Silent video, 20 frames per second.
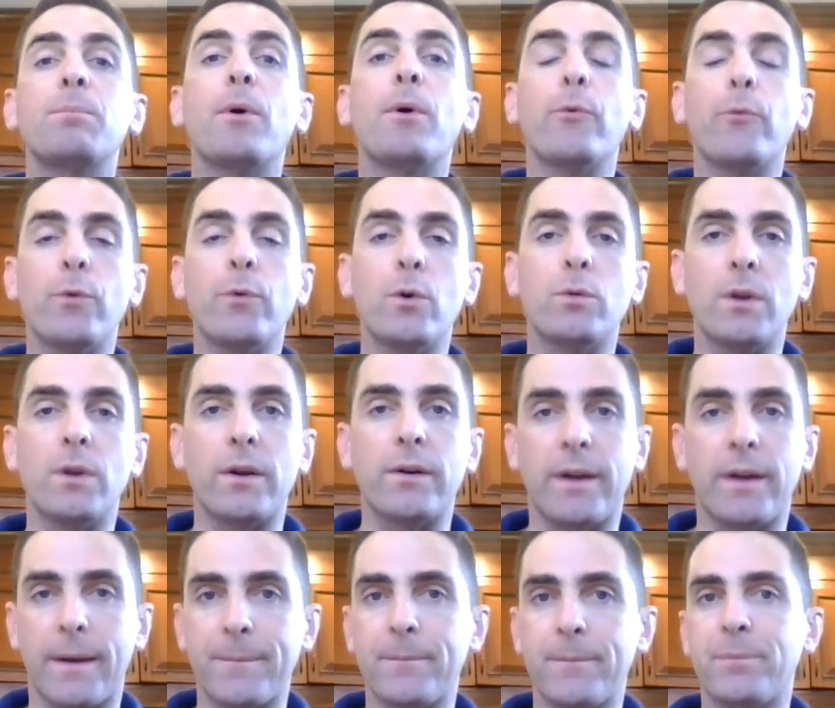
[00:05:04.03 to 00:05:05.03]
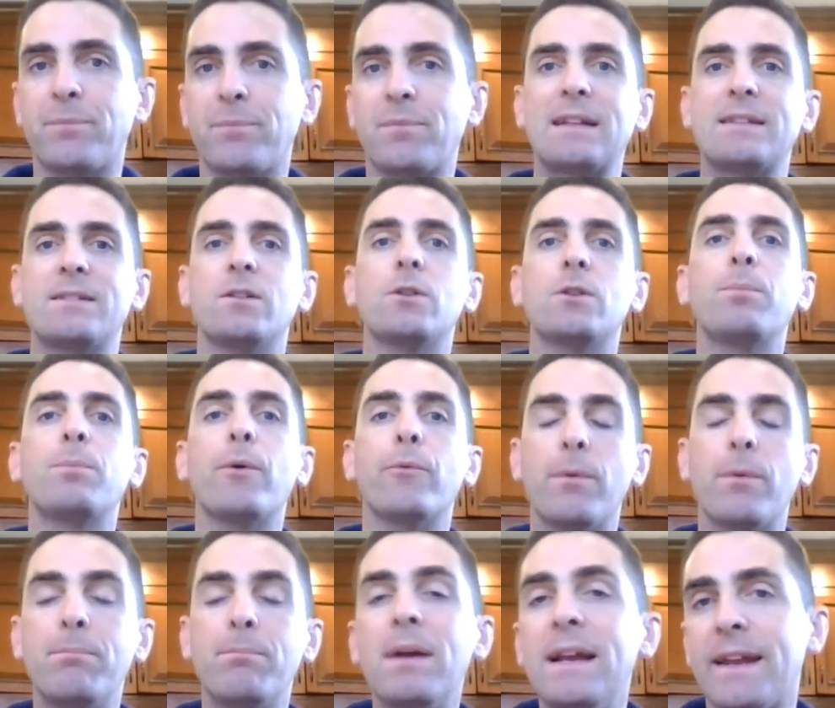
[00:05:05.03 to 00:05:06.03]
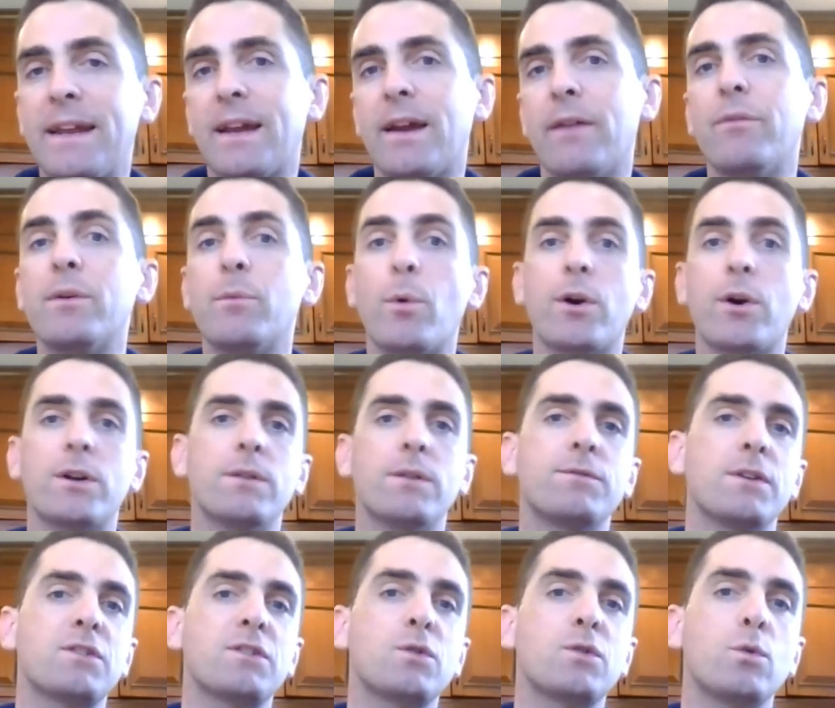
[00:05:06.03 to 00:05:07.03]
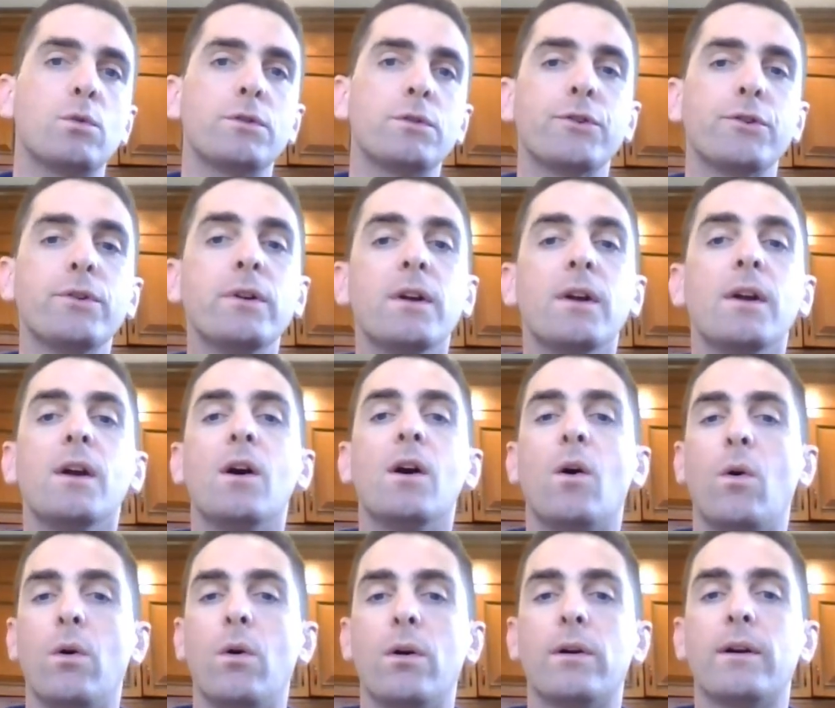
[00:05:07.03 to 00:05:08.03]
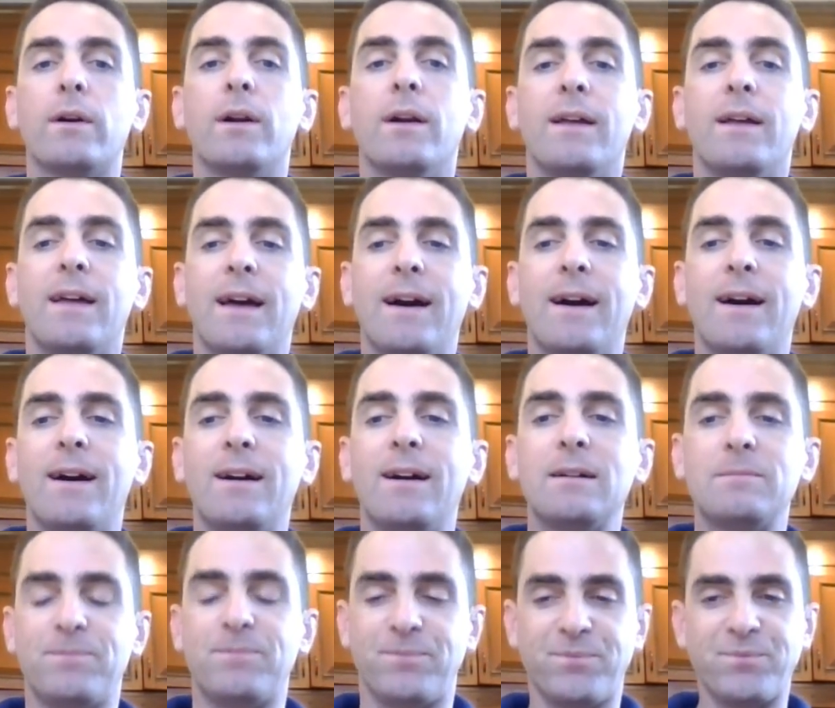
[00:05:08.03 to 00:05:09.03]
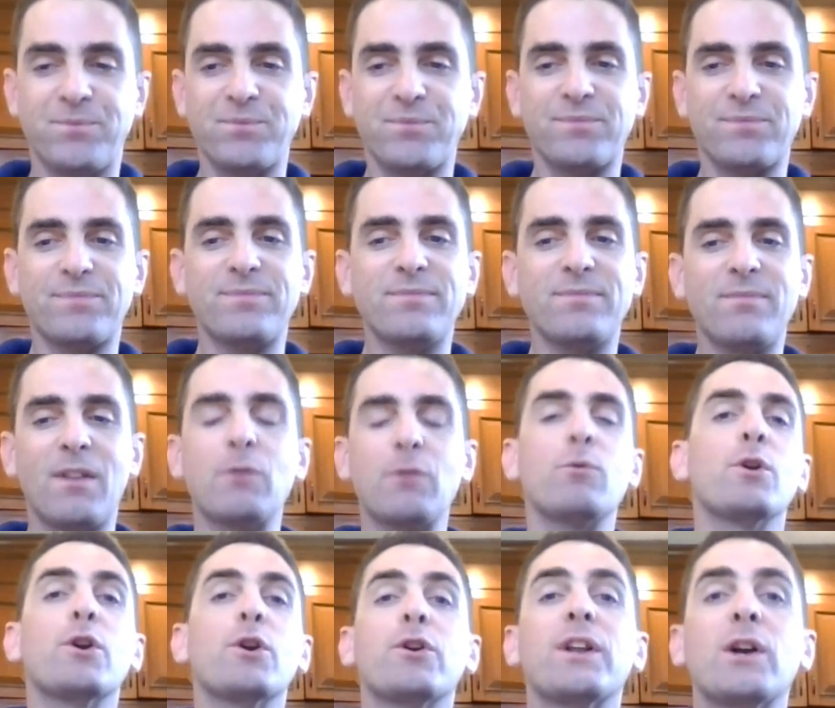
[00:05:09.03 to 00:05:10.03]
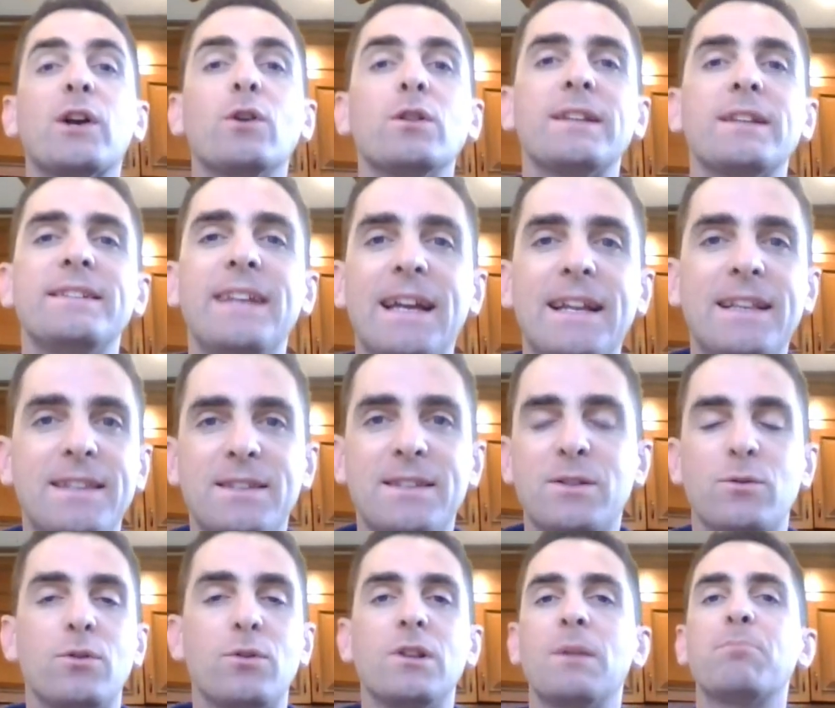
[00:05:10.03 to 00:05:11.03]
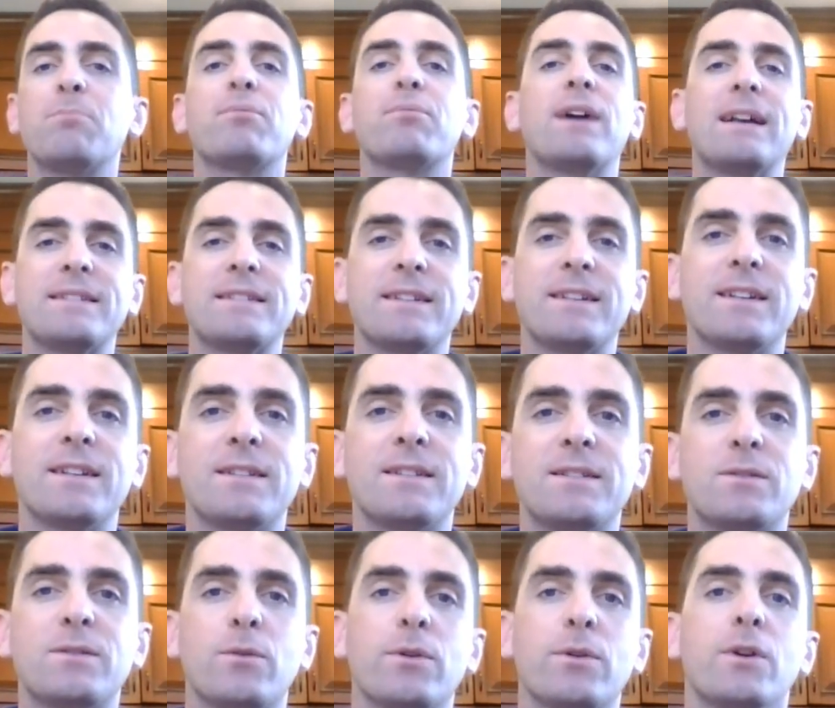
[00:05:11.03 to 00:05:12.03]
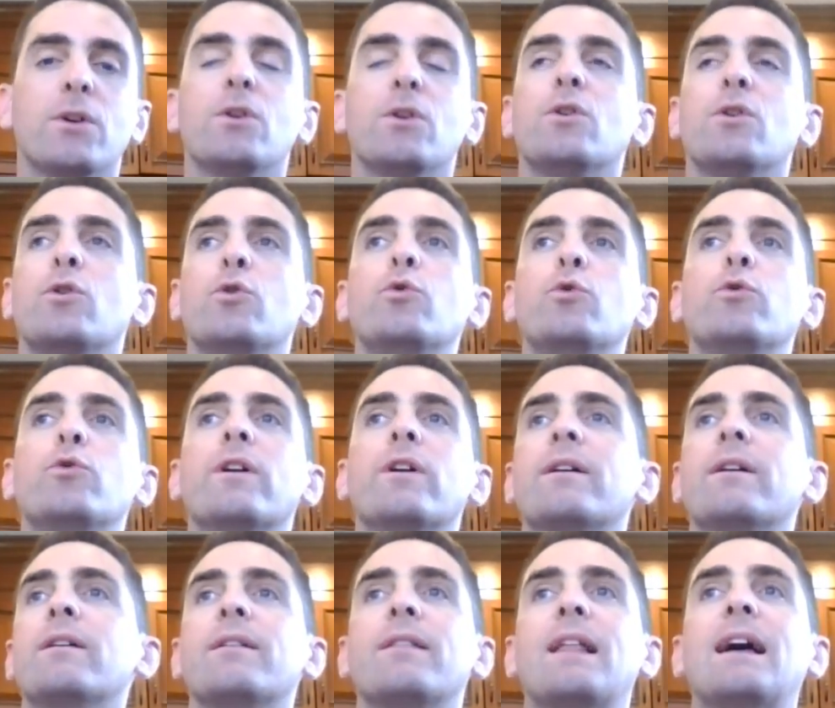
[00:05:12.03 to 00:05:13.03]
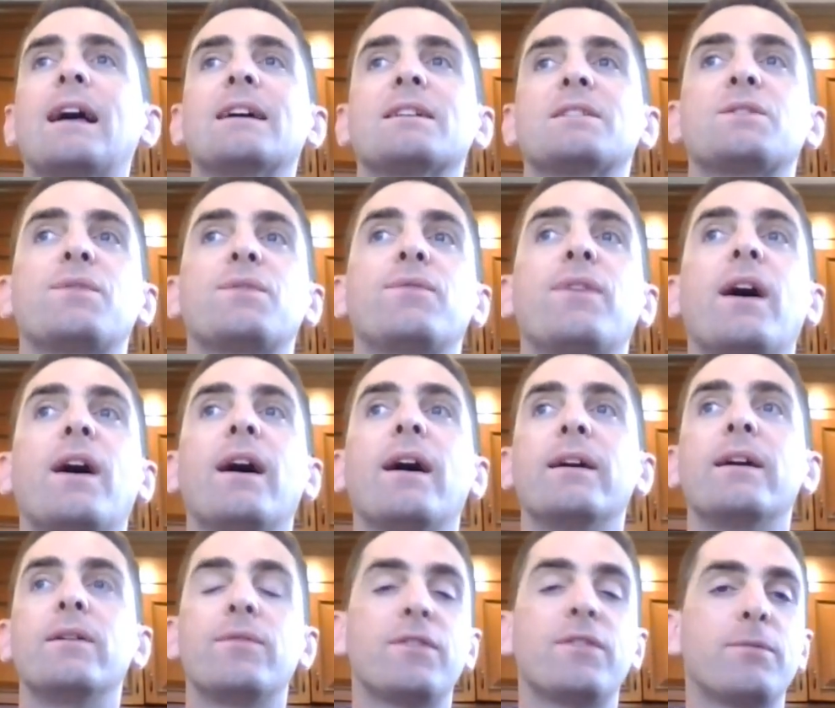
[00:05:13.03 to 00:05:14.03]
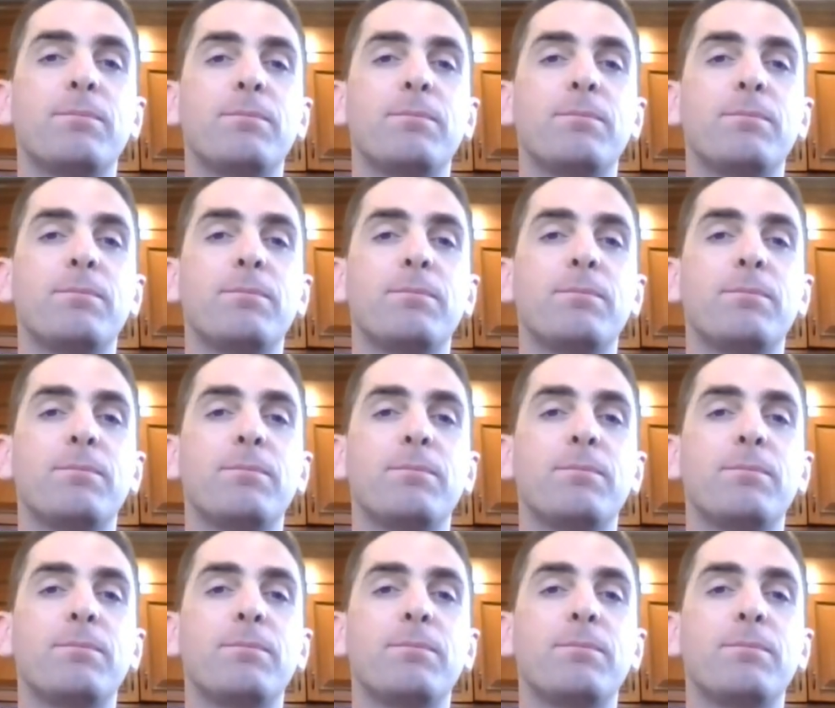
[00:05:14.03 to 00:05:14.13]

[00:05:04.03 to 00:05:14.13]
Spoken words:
about rote learning. It's not about repeating every word I've just told you, or learning all the dates or all the presidents or who the last five